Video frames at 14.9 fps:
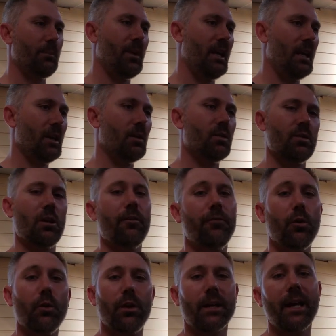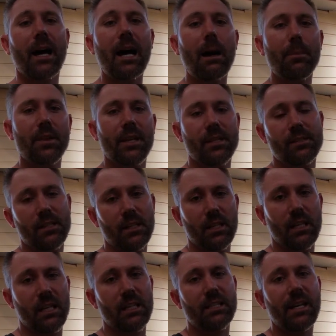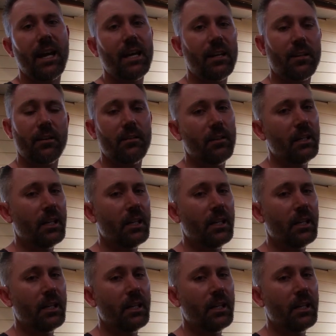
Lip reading: peels off all the carbon that's in the intake.